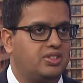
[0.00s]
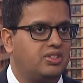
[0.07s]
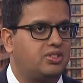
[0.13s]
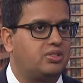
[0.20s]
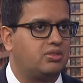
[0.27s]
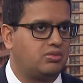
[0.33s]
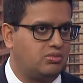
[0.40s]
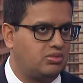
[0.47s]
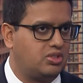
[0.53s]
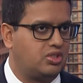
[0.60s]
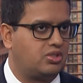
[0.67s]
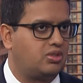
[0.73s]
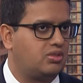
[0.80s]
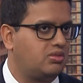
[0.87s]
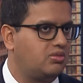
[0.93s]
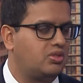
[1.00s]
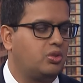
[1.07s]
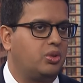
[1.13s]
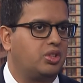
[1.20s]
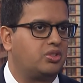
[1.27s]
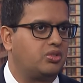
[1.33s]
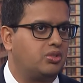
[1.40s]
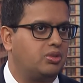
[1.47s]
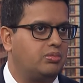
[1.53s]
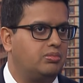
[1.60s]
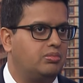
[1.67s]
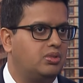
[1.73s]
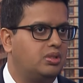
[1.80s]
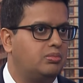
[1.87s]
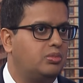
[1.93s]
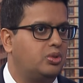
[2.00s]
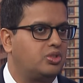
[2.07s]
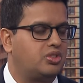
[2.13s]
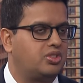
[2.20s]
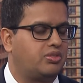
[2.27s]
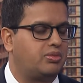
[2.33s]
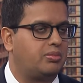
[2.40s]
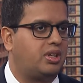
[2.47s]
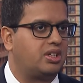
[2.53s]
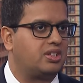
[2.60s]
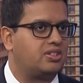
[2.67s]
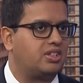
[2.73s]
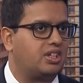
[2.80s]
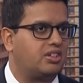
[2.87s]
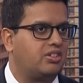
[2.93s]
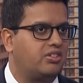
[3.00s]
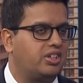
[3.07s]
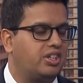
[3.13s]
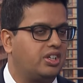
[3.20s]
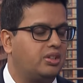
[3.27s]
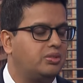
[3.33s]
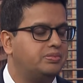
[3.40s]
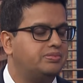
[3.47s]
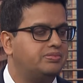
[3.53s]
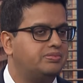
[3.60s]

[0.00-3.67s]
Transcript: business just going through the motions of a market cycle right now.